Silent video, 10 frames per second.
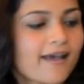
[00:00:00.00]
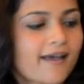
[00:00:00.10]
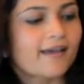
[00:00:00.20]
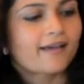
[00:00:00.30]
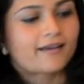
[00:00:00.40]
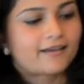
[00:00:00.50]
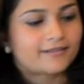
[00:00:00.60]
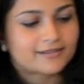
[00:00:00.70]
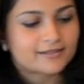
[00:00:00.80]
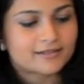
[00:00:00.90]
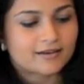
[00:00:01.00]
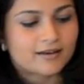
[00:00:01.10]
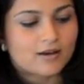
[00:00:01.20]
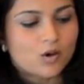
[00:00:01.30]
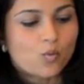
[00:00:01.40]
And
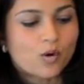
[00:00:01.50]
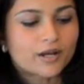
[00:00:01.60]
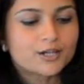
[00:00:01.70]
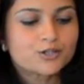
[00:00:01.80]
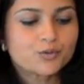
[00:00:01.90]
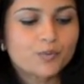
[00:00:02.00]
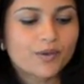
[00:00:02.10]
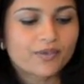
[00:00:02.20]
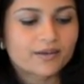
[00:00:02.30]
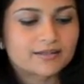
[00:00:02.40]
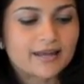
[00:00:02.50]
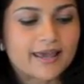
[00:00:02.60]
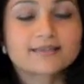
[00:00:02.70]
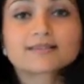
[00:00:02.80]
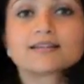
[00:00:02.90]
what I do with it
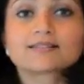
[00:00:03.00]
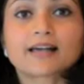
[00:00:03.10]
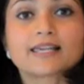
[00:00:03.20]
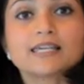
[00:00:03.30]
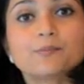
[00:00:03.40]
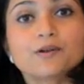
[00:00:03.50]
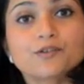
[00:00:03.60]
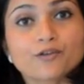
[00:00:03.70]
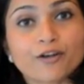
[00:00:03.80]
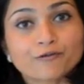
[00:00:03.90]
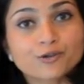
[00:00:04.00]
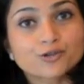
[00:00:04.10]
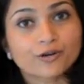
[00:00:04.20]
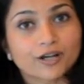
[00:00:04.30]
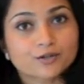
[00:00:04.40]
next is I keep it in the
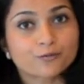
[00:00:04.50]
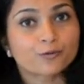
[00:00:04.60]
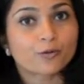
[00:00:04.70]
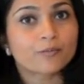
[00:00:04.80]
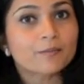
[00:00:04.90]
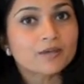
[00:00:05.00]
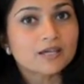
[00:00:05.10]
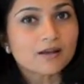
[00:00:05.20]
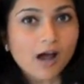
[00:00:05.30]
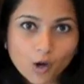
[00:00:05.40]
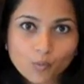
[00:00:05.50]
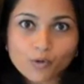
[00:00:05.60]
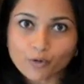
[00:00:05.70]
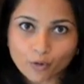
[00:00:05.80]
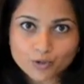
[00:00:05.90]
refrigerator for maybe an
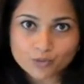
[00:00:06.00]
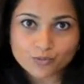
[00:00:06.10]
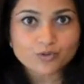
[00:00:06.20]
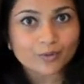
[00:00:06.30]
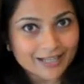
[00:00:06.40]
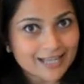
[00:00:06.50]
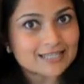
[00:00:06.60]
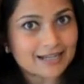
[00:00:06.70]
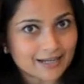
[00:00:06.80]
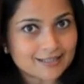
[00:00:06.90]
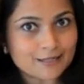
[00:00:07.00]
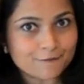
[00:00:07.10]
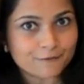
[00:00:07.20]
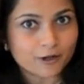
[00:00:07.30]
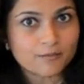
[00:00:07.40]
hour or two so it gets nicely
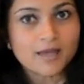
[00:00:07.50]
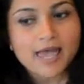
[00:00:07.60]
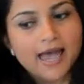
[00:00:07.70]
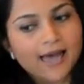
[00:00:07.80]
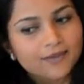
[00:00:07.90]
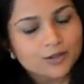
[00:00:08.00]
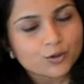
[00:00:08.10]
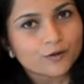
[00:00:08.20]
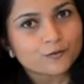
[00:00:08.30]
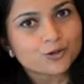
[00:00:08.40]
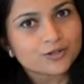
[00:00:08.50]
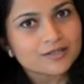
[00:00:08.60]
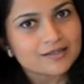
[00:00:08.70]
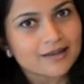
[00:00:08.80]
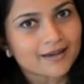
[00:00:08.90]
firm, and then you have to
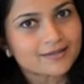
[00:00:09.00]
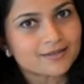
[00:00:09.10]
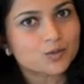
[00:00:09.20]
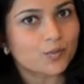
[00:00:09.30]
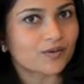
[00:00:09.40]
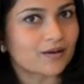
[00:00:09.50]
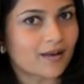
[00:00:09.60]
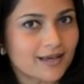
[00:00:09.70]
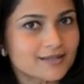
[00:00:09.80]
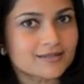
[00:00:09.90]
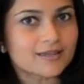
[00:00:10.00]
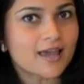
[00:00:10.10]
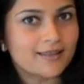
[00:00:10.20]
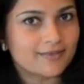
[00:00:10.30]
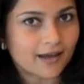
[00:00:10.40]
just slice it with a nice
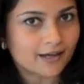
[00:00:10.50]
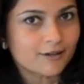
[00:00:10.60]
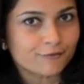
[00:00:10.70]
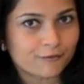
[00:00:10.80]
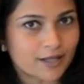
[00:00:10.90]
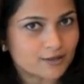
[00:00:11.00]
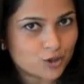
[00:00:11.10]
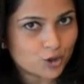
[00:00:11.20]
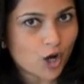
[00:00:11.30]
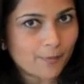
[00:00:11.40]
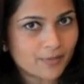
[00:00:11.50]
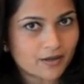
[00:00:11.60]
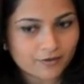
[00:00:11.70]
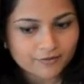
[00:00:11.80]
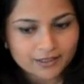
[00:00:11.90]
knife that's sharp
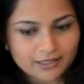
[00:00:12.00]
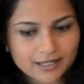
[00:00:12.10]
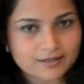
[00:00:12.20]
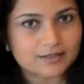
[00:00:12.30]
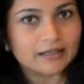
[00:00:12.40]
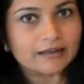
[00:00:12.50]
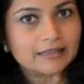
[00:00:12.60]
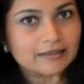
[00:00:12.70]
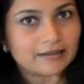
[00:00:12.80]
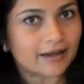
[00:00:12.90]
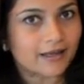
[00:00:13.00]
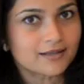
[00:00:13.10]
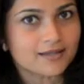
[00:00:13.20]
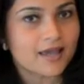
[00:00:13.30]
enough that gets clean lines,